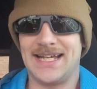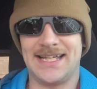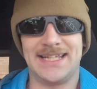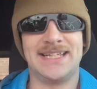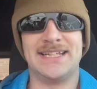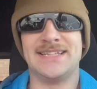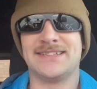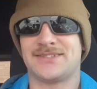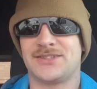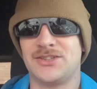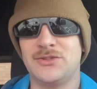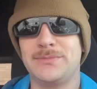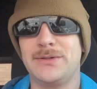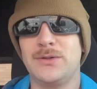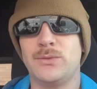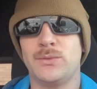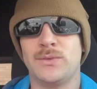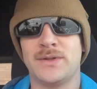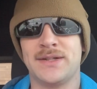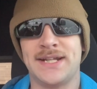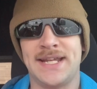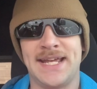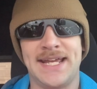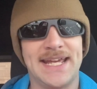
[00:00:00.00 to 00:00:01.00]
It's going to be
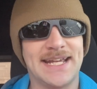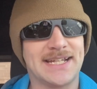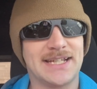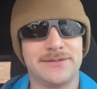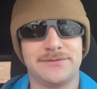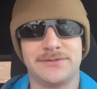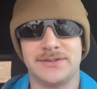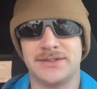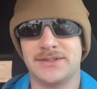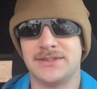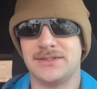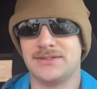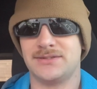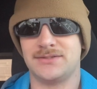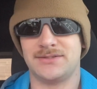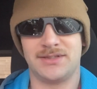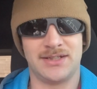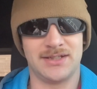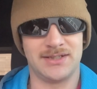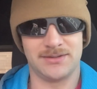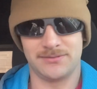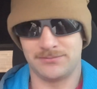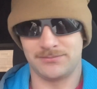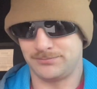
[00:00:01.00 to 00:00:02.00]
one heck of
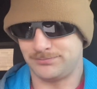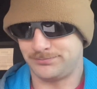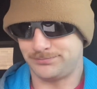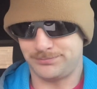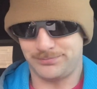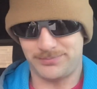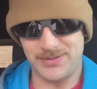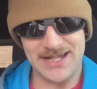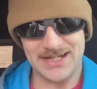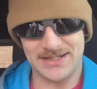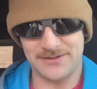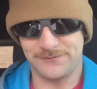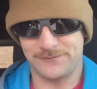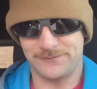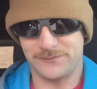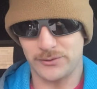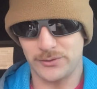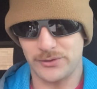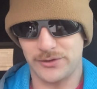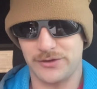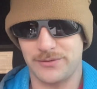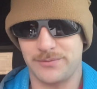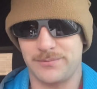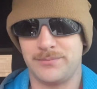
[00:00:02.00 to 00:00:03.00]
a back and
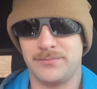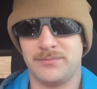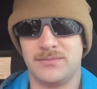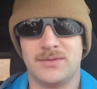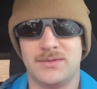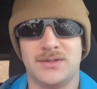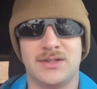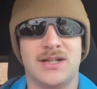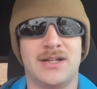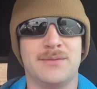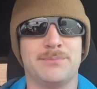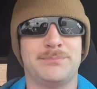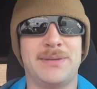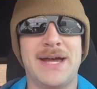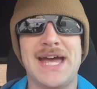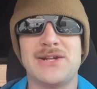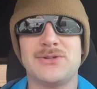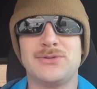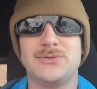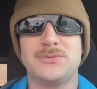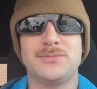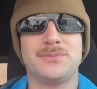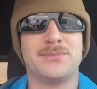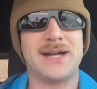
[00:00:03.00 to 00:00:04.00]
forth
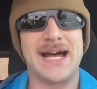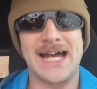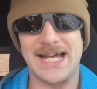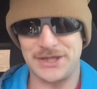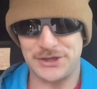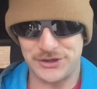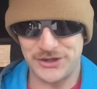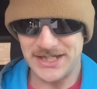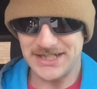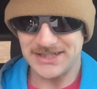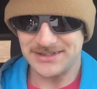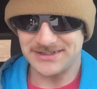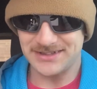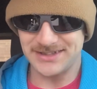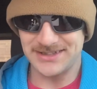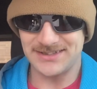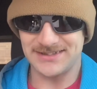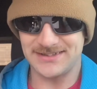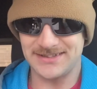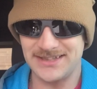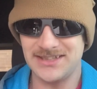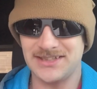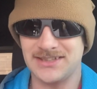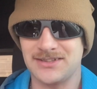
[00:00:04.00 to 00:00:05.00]
battle. I think
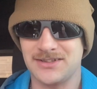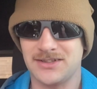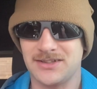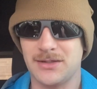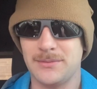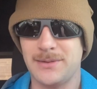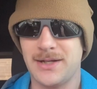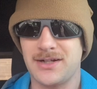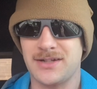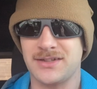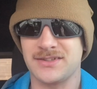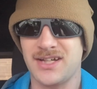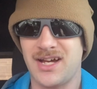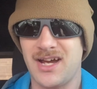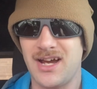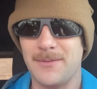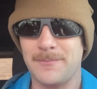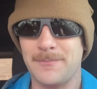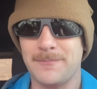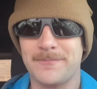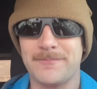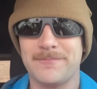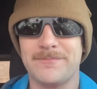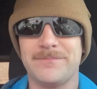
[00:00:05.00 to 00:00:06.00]
Tennessee can come out on
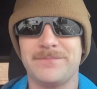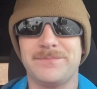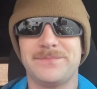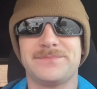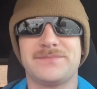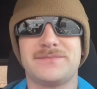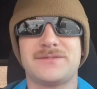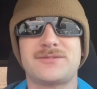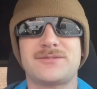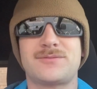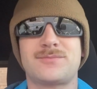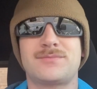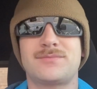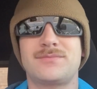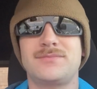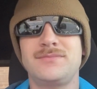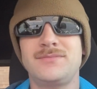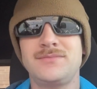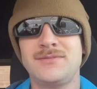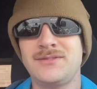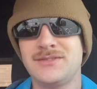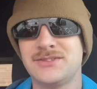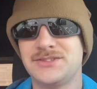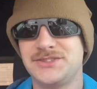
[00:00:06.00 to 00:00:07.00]
top
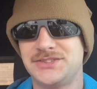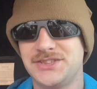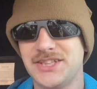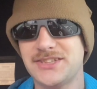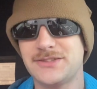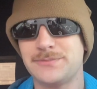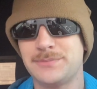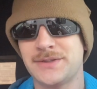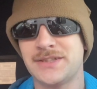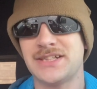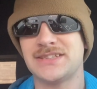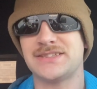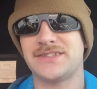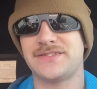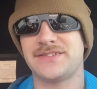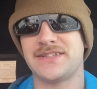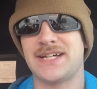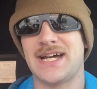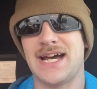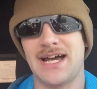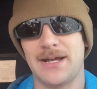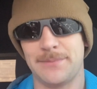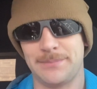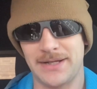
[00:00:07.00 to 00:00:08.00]
just because of the
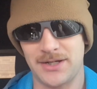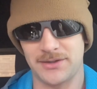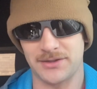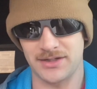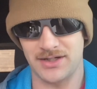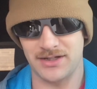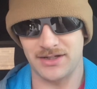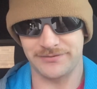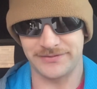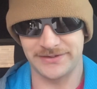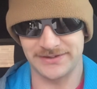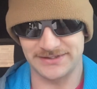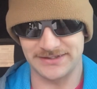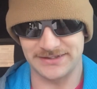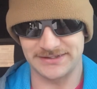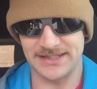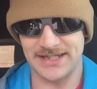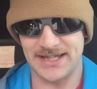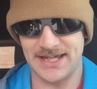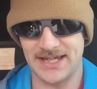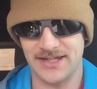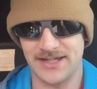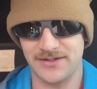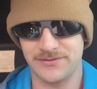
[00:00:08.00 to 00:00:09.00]
high-powered offense that
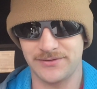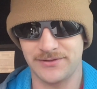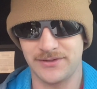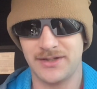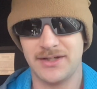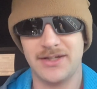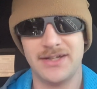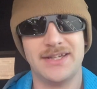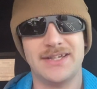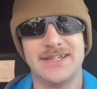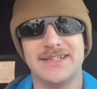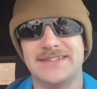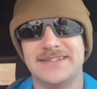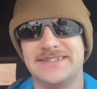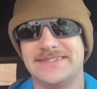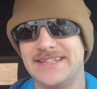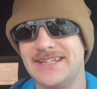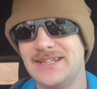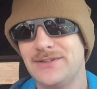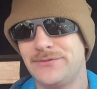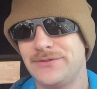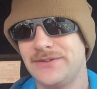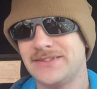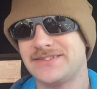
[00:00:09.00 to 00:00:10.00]
they have.
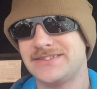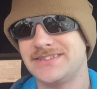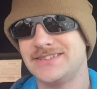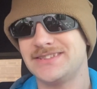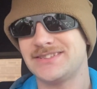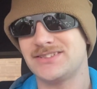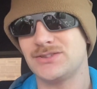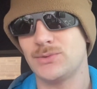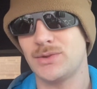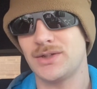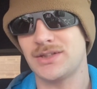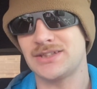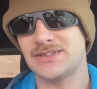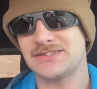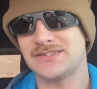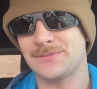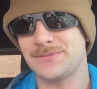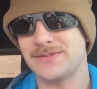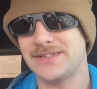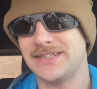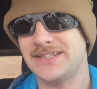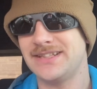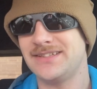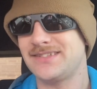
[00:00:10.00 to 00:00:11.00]
Defense needs to work on
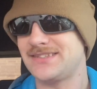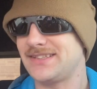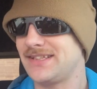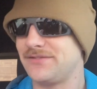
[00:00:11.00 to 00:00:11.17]
some things.